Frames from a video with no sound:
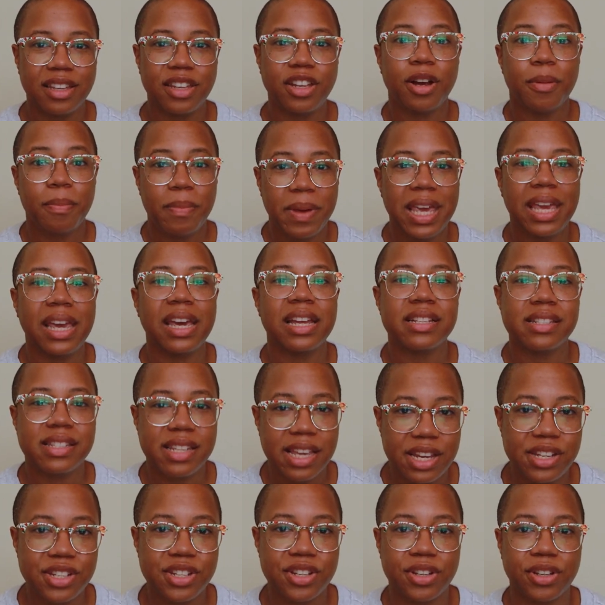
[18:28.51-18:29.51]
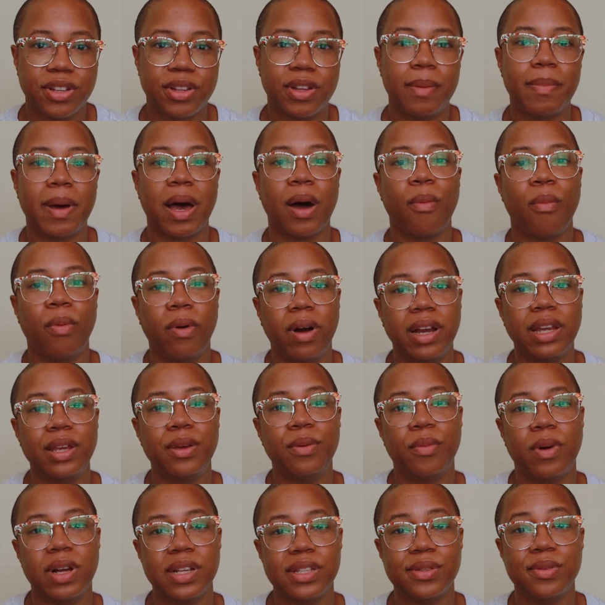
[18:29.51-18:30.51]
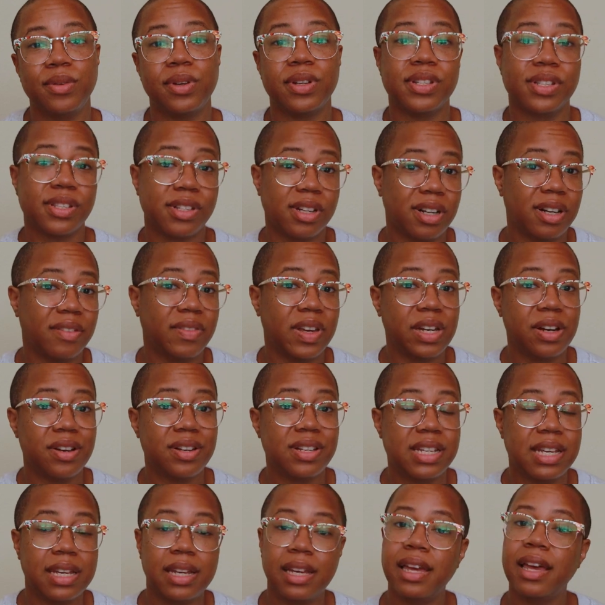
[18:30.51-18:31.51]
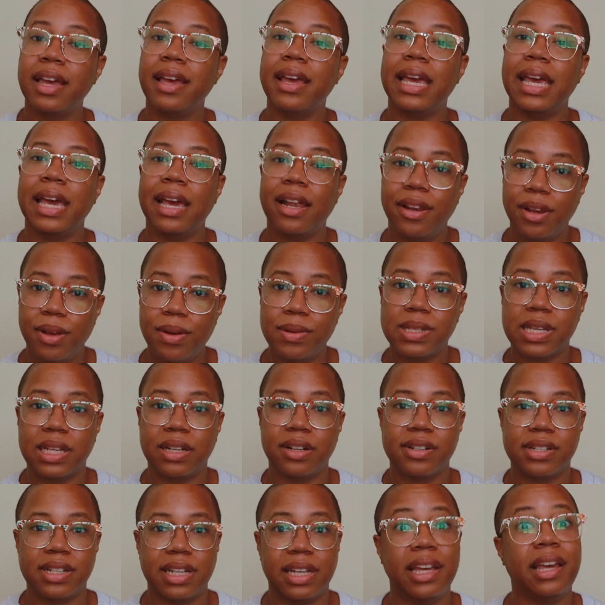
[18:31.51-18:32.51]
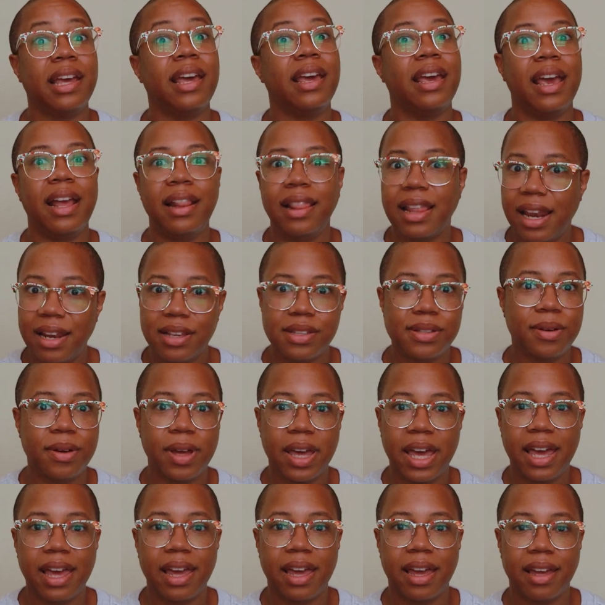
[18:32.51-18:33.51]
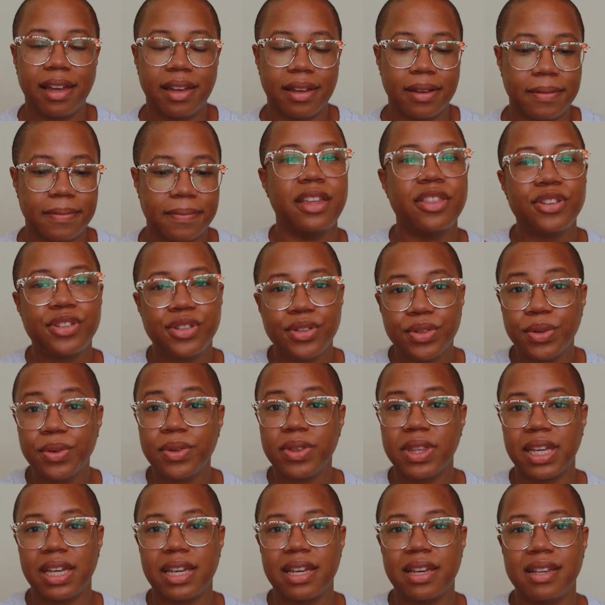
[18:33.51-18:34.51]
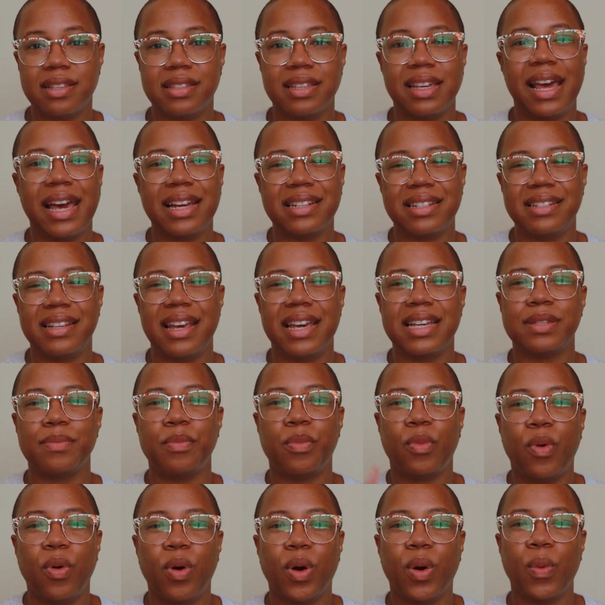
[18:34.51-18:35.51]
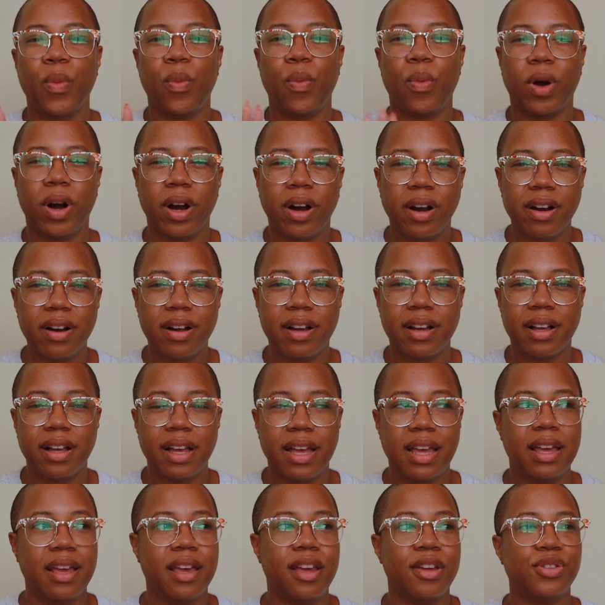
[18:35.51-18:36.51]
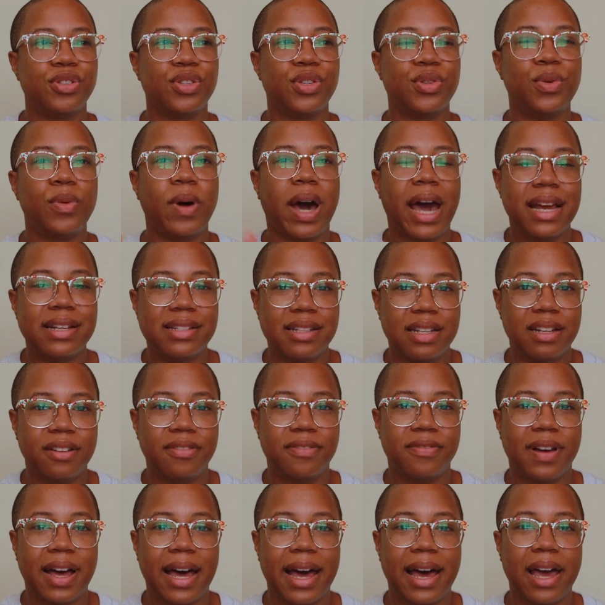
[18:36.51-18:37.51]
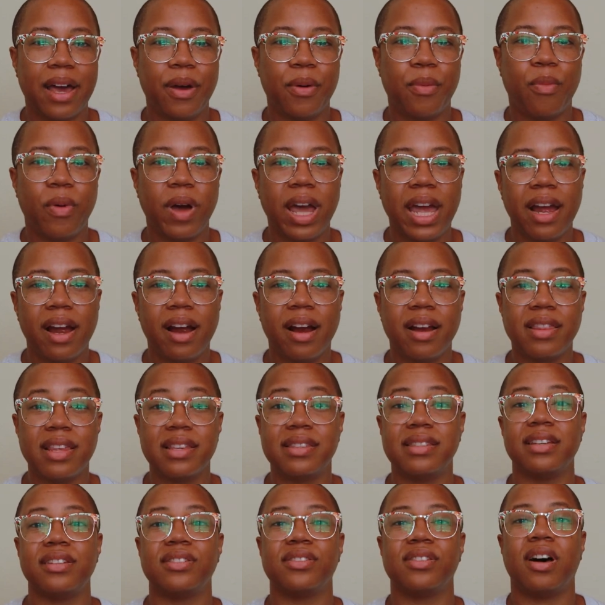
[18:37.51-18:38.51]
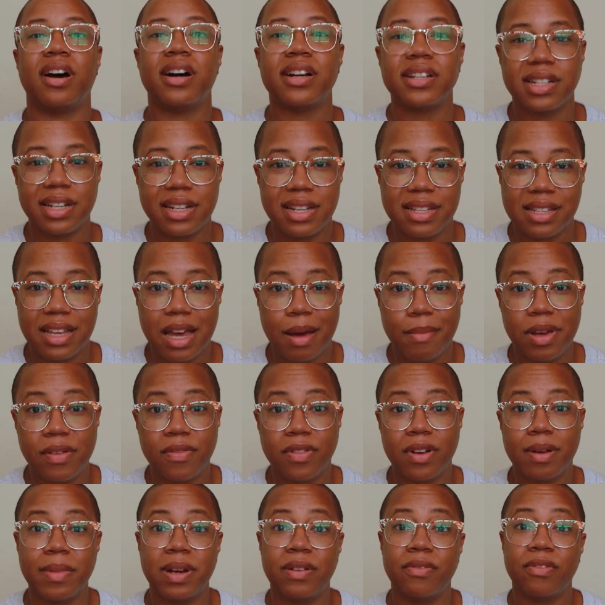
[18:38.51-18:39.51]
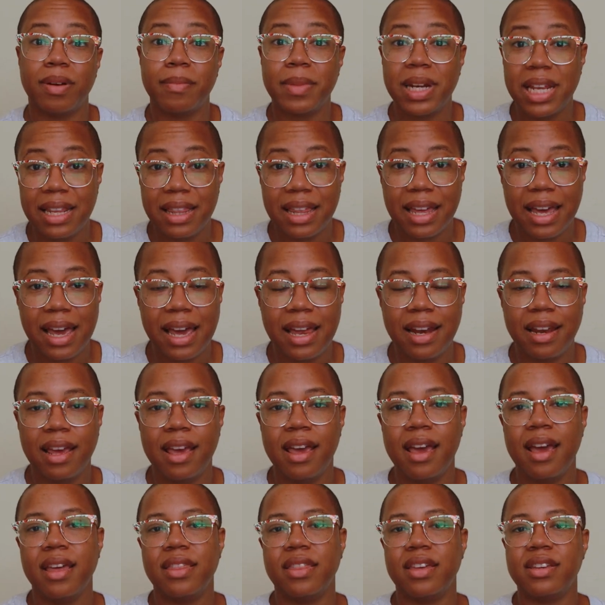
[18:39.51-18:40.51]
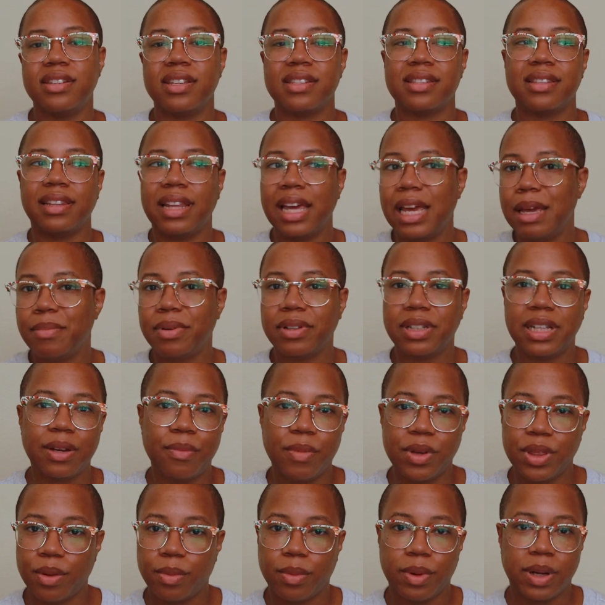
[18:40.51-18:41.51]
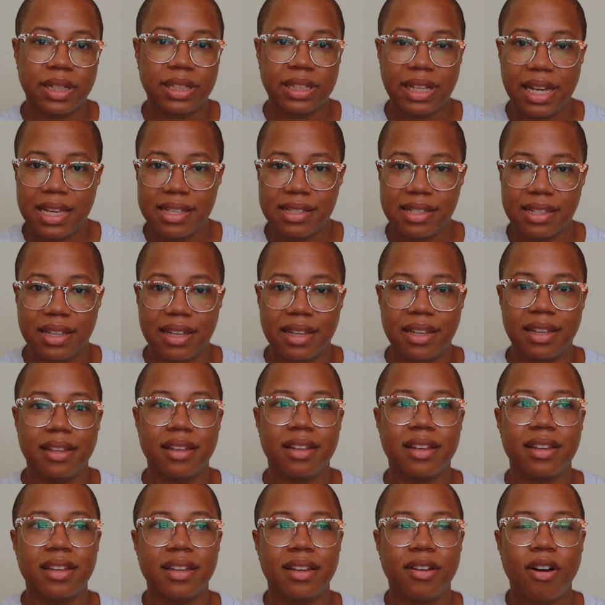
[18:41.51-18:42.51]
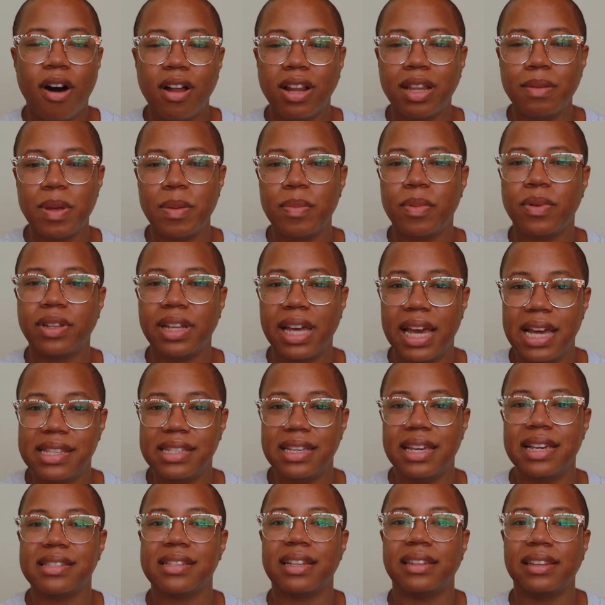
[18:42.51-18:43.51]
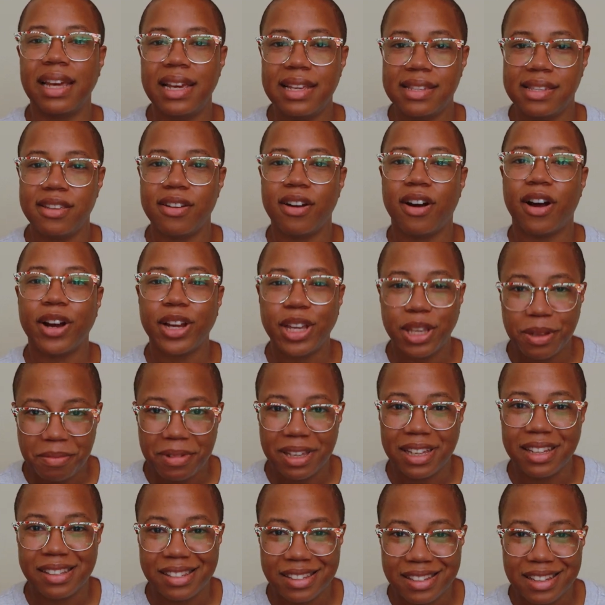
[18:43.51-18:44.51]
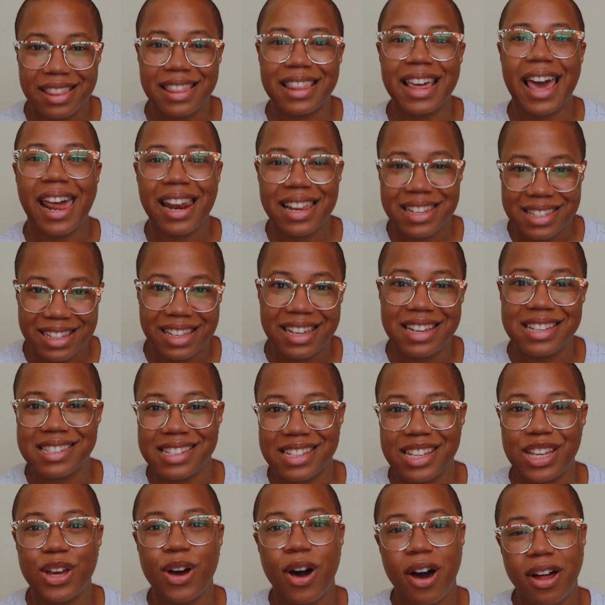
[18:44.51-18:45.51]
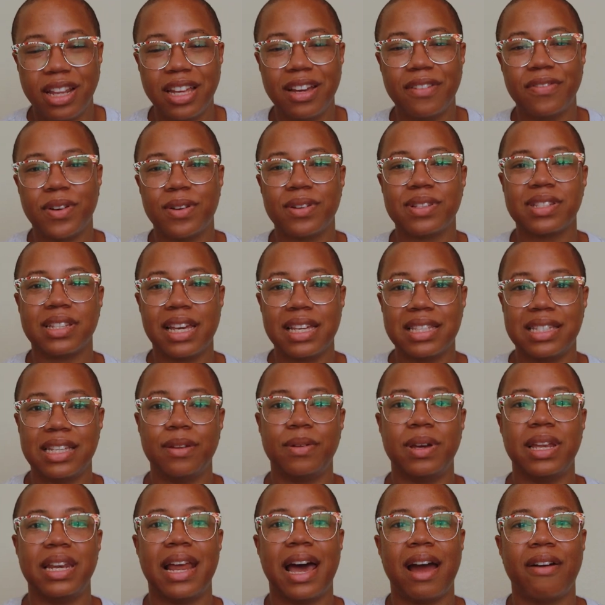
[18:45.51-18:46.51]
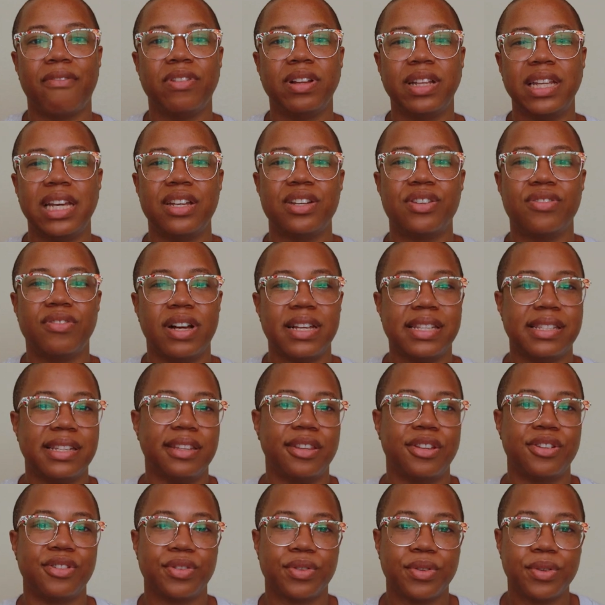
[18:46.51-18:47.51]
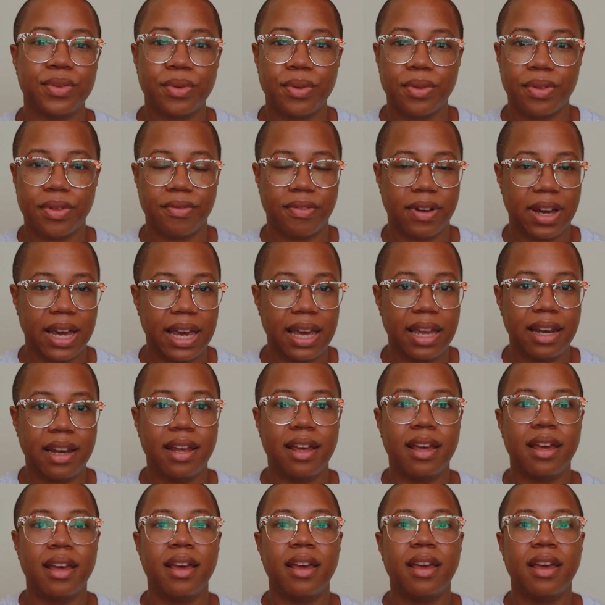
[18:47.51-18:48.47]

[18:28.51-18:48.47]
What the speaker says: You're being intentional about where you want to conserve energy and use energy. And that is okay. And the truth is, it actually takes more work to identify where this exhaustion is coming from and remedy that than just label it with the word lazy. Calling people lazy is a lazy argument. That is lazy. Calling folks lazy and not really addressing the truth, right?